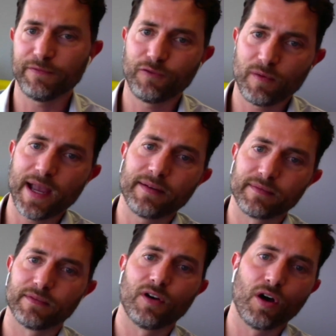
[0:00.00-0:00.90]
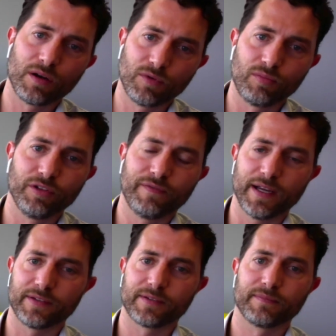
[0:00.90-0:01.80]
format on a mobile
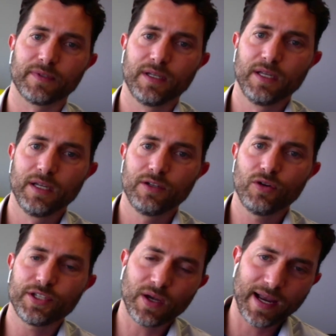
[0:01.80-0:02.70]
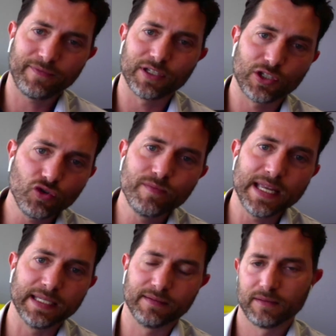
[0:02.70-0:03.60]
device. Notice how I have to zoom
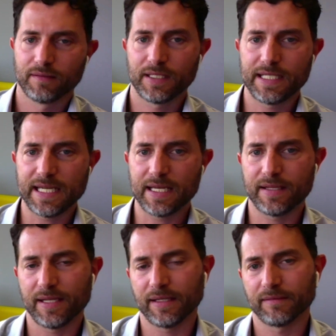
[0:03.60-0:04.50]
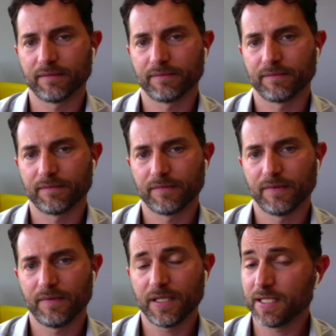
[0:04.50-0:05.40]
in to see anything.
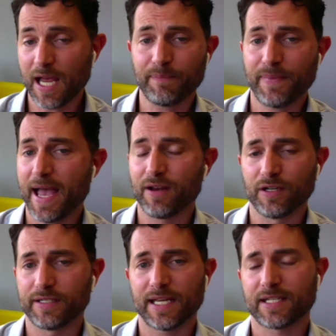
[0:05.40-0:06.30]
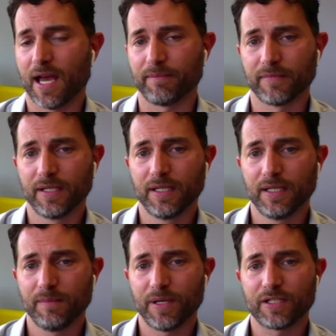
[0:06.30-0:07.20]
This is not bad on a desktop,
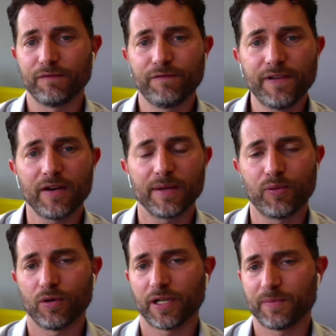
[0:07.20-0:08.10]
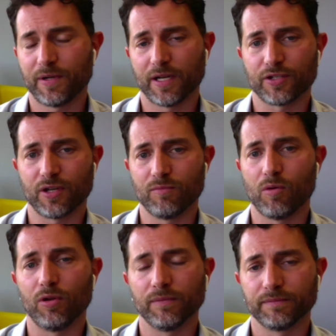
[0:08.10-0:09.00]
but it's a very poor experience on
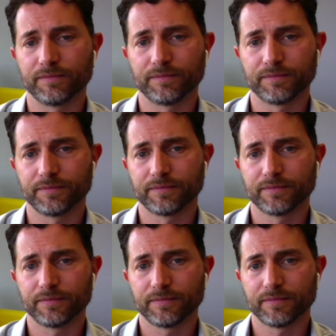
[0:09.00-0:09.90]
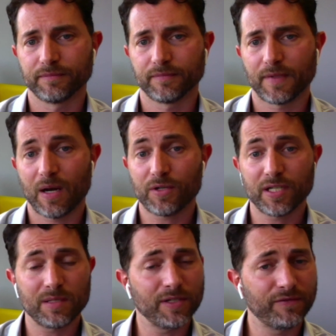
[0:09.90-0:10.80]
mobile. Our
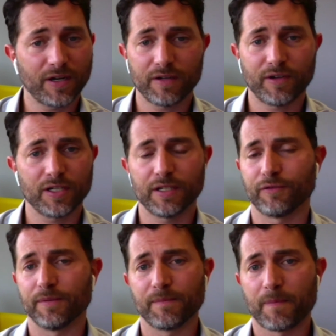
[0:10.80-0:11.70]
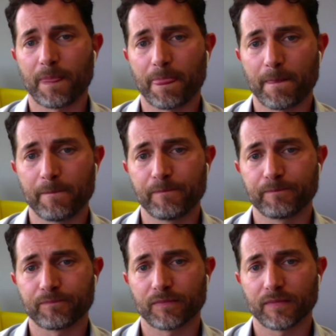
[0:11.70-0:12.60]
system is very, very different.
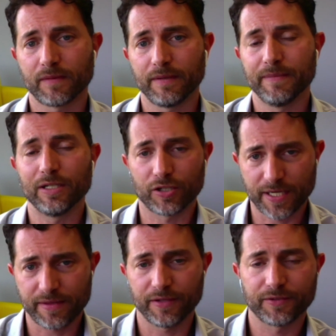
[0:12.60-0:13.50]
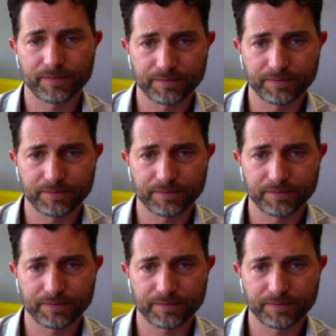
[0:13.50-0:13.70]
It looks like this.